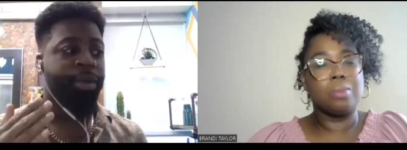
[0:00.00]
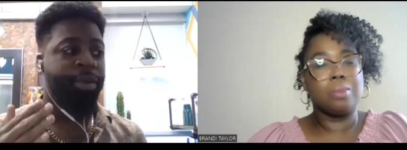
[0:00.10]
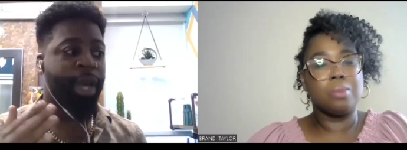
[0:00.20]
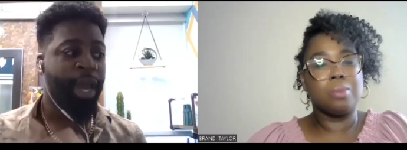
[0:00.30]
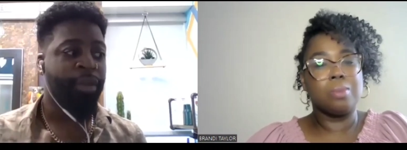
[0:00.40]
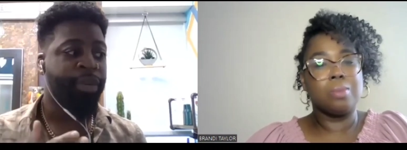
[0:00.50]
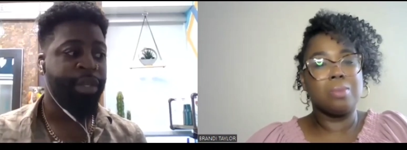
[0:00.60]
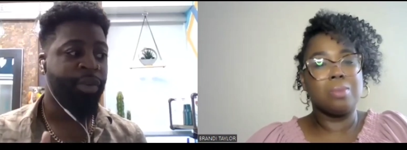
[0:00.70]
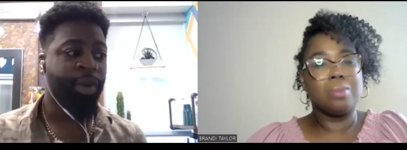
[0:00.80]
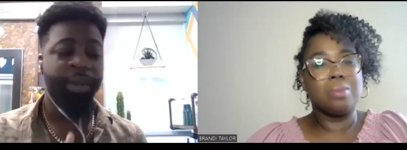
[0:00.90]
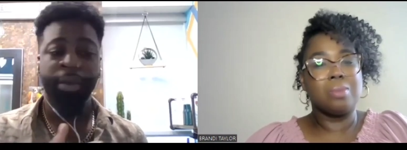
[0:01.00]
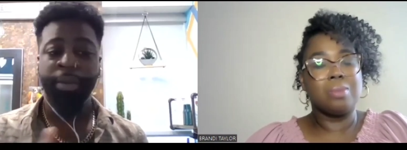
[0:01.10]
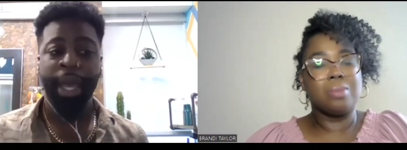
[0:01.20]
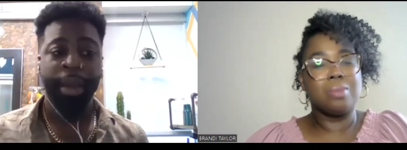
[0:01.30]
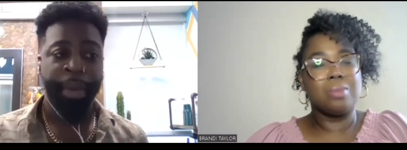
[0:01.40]
Speaker 1: you, every single one of them
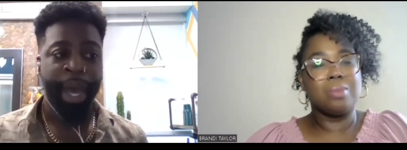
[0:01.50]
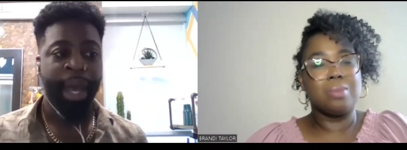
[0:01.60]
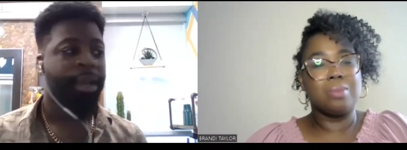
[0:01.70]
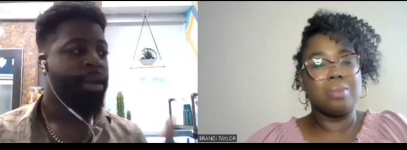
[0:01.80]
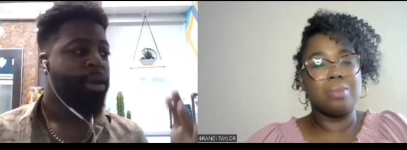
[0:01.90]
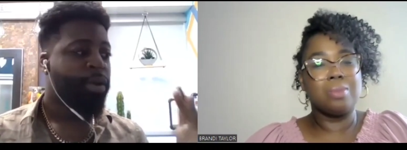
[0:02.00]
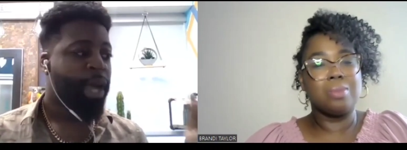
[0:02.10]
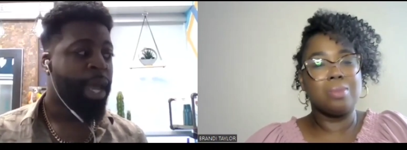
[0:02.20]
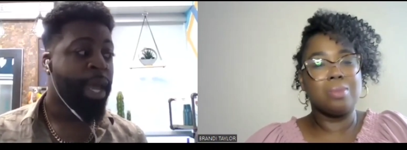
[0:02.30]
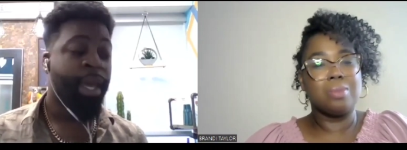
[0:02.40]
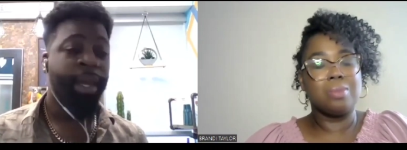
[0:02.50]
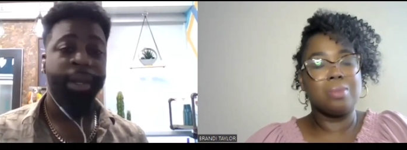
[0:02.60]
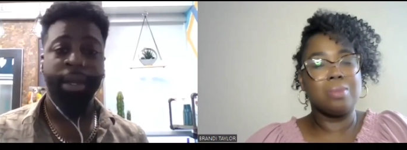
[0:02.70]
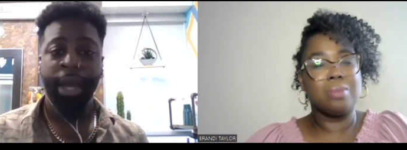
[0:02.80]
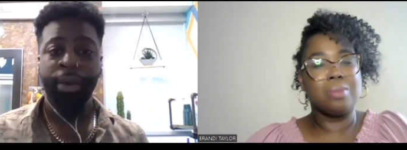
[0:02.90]
came back.
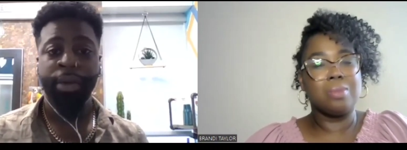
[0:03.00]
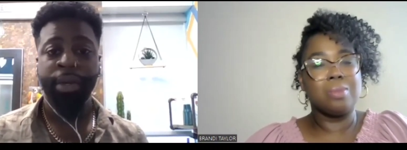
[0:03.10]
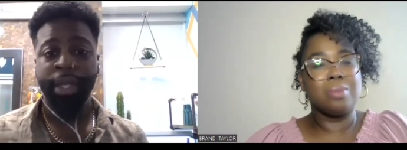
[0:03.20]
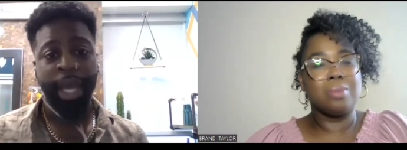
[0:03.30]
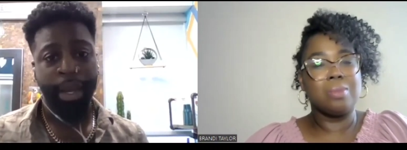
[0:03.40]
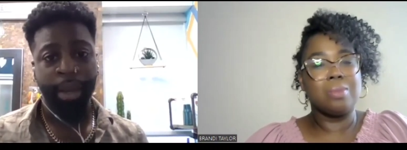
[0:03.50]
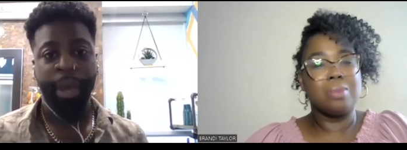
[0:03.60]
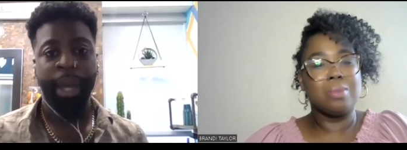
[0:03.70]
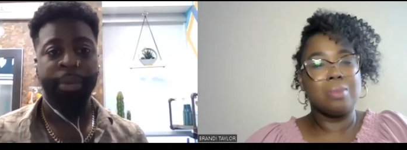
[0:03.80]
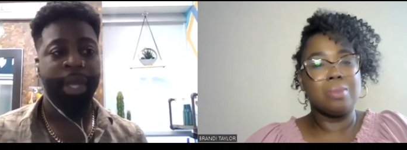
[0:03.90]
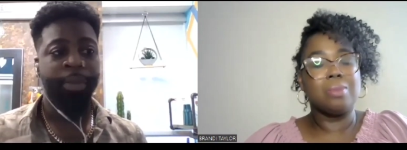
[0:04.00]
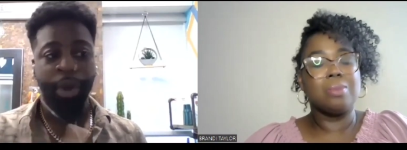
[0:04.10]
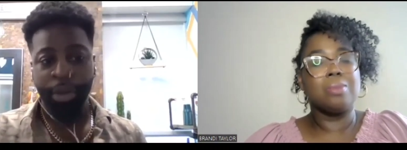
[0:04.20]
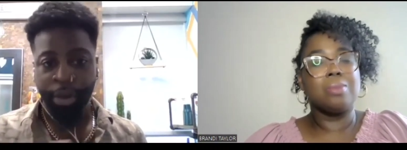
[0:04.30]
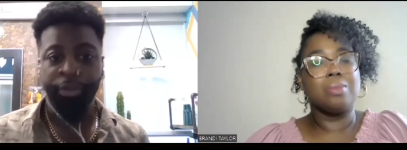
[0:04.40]
And not only did they come back, but they
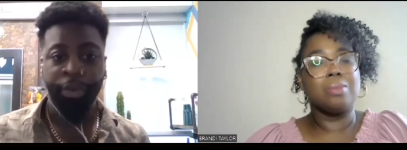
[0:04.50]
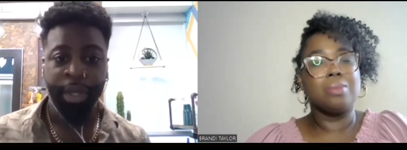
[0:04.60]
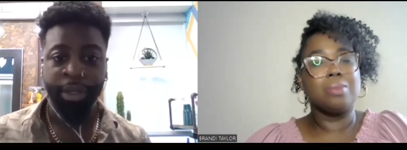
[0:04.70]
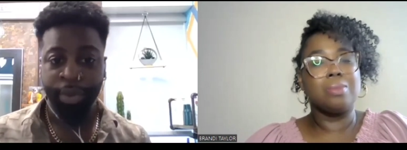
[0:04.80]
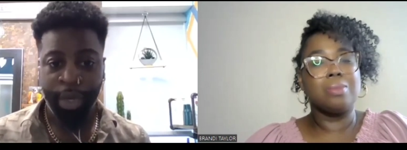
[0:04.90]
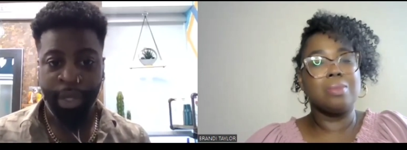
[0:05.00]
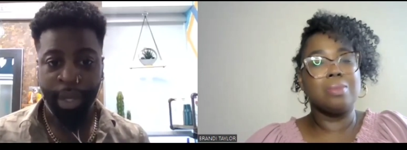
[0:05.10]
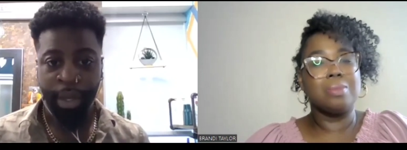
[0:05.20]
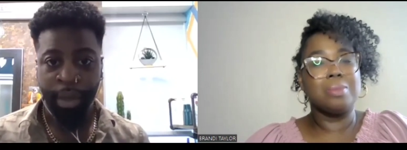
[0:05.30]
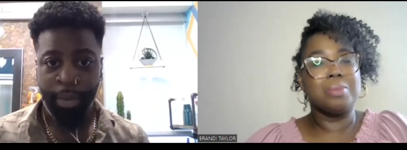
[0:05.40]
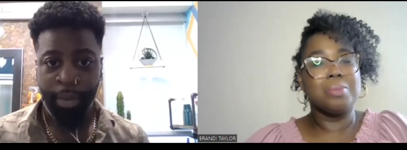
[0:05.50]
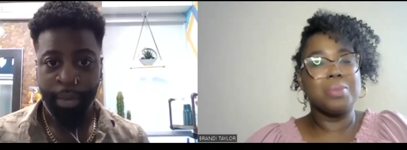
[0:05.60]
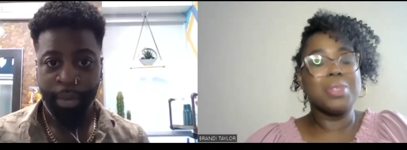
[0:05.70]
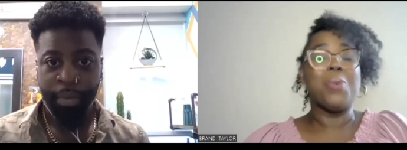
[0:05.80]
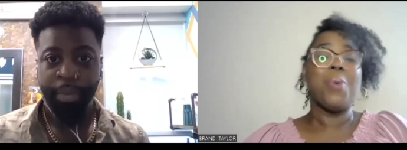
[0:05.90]
brought their friends with them.
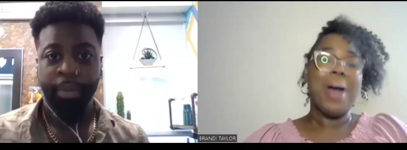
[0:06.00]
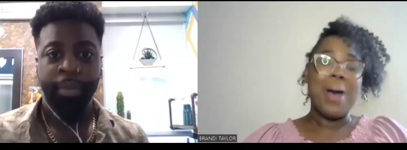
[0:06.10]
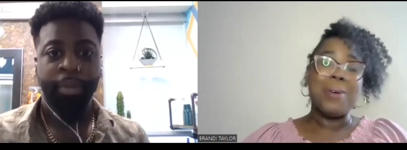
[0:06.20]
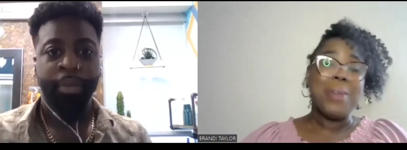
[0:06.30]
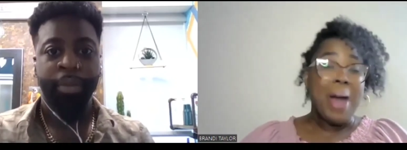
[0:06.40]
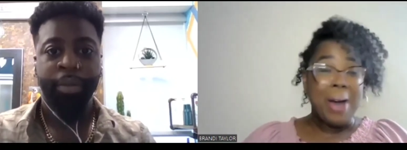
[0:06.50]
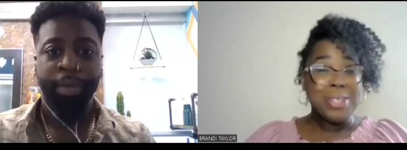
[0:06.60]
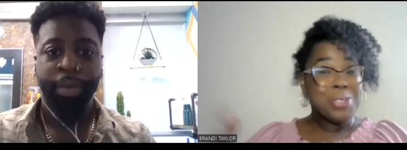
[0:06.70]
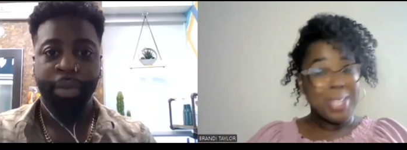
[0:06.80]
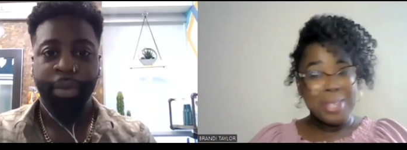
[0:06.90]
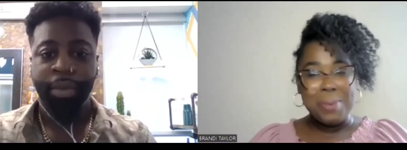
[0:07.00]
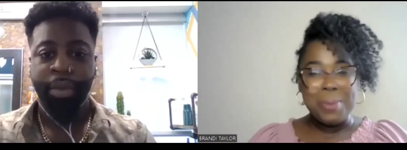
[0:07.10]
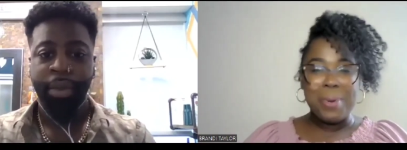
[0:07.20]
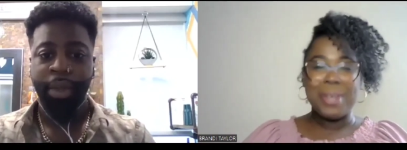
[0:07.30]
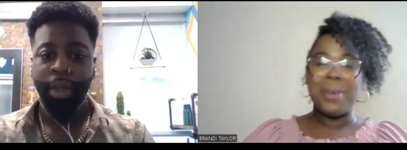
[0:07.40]
Speaker 2: Wow. Now, how did you get
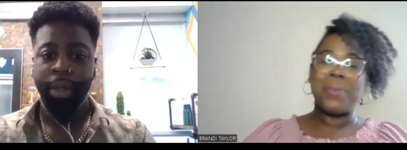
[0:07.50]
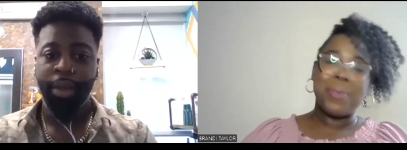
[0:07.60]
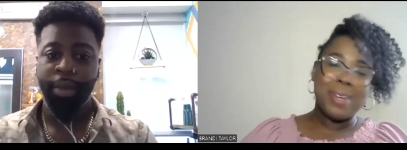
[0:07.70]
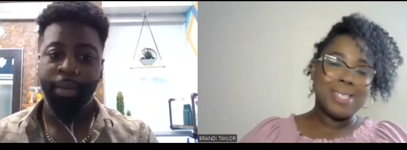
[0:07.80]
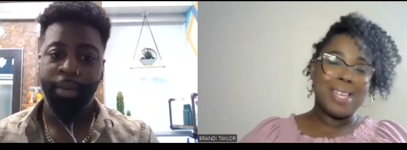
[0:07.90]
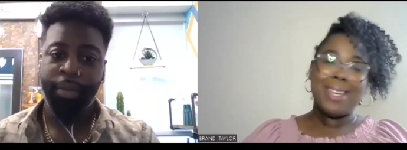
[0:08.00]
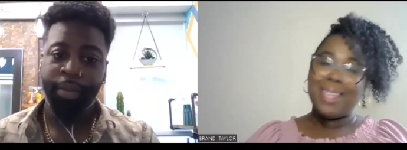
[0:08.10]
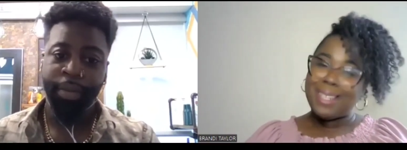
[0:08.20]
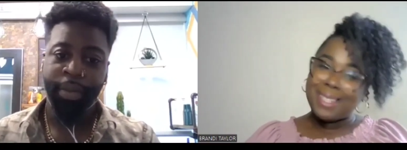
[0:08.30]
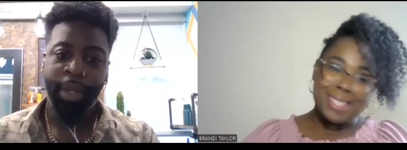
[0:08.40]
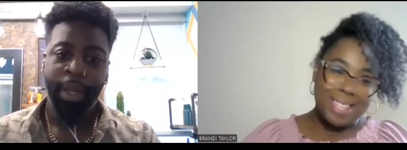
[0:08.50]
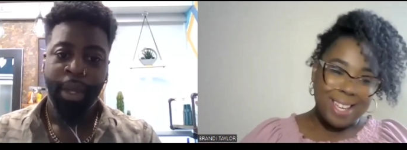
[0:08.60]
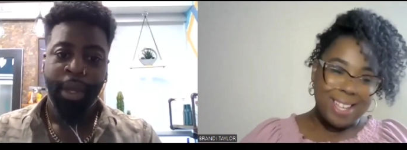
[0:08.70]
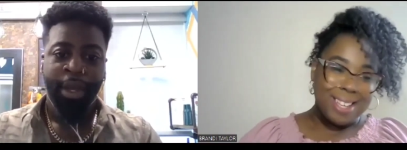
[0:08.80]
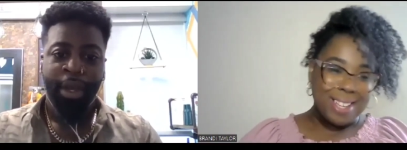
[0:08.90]
them to bring their friends? I need the
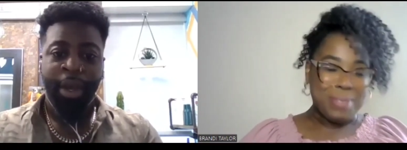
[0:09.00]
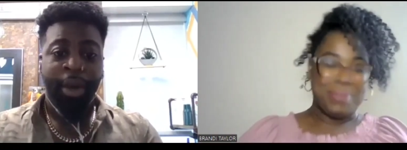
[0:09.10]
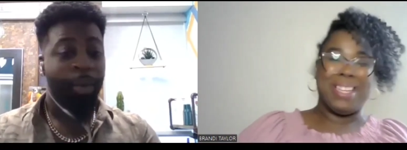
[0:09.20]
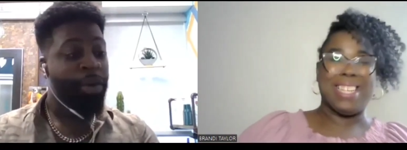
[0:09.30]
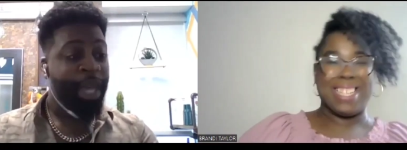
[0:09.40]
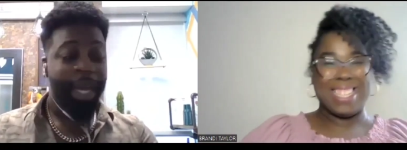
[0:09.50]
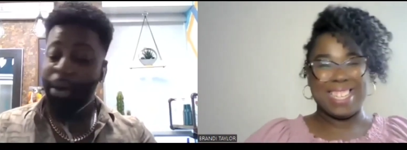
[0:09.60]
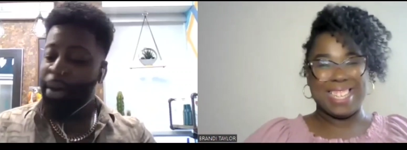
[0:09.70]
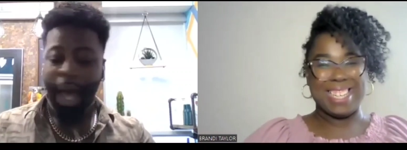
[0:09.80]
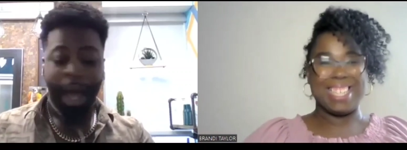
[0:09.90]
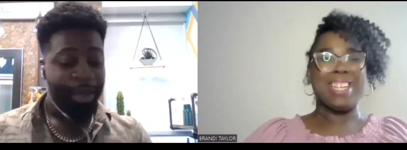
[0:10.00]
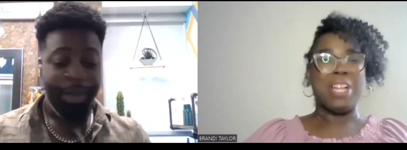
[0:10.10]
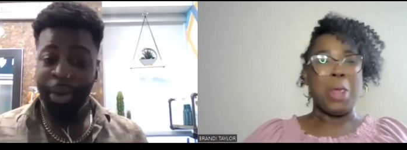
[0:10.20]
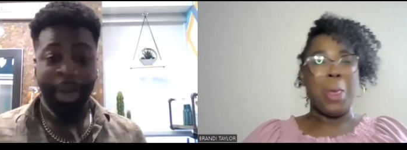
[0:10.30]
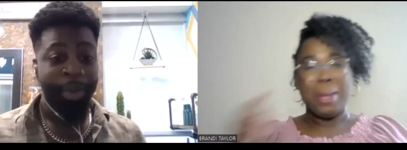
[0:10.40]
tea.
Speaker 1: I, you
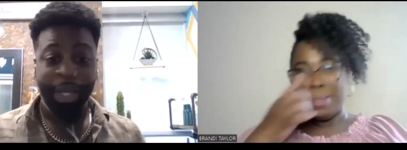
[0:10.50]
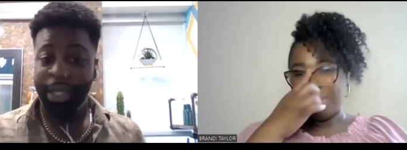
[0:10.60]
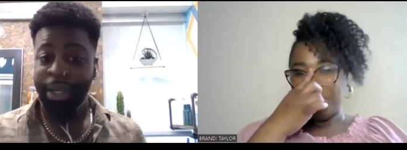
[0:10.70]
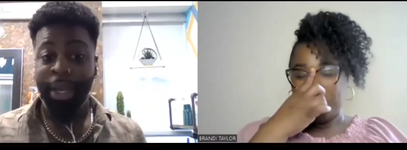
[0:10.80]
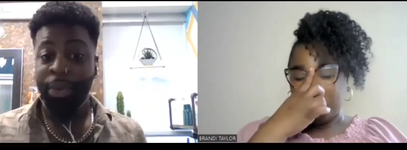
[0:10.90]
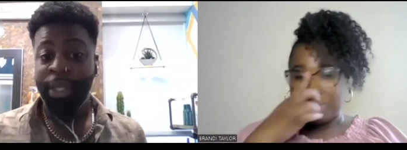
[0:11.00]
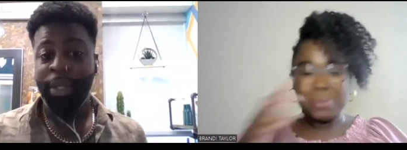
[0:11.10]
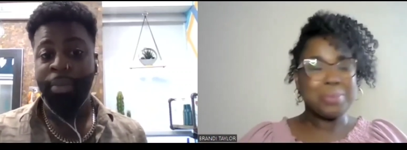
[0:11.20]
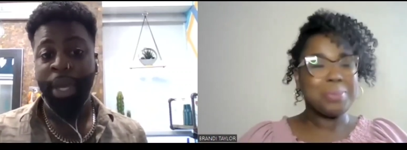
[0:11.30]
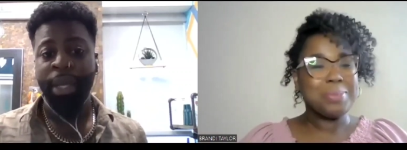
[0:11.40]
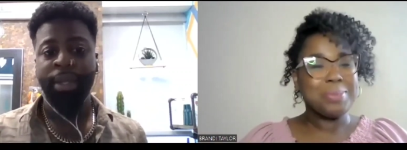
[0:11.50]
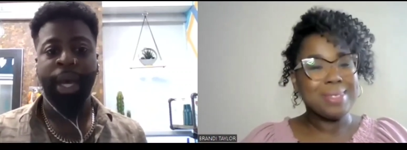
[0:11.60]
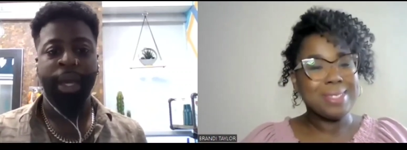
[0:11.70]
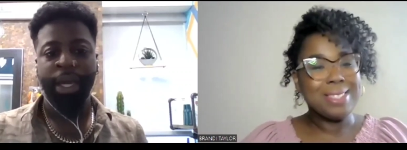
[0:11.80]
know, it wasn't it wasn't me. Like